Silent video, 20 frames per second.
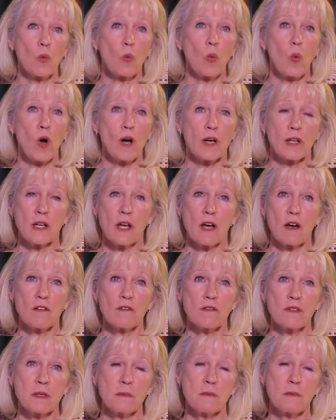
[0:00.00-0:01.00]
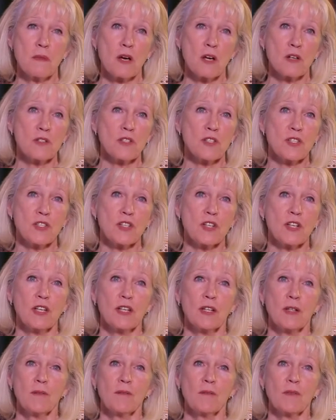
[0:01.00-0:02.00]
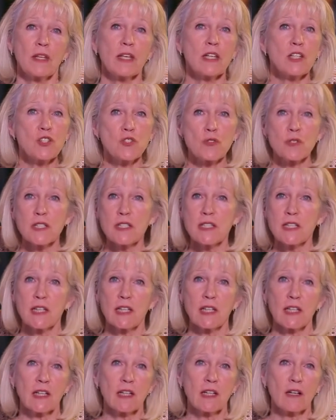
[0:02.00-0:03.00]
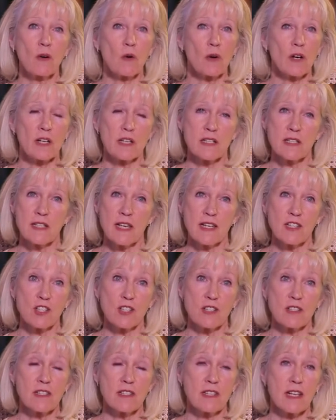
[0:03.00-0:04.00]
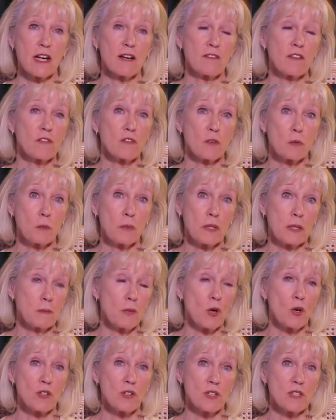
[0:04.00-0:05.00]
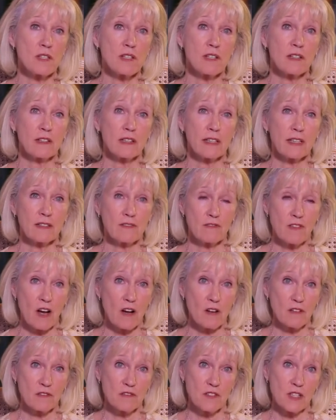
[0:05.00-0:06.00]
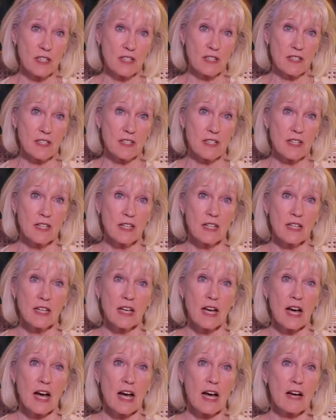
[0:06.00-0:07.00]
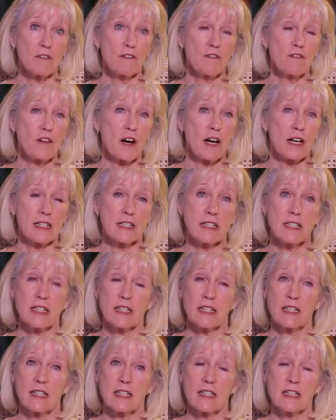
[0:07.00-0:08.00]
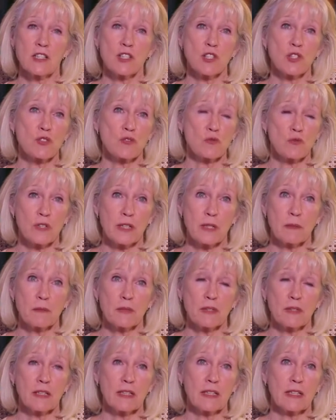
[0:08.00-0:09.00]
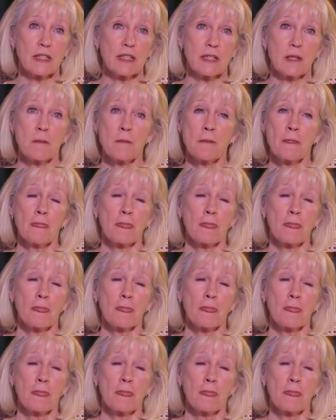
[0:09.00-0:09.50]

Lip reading: one of the most interesting organizations that I've ever been personally involved in. I find it extremely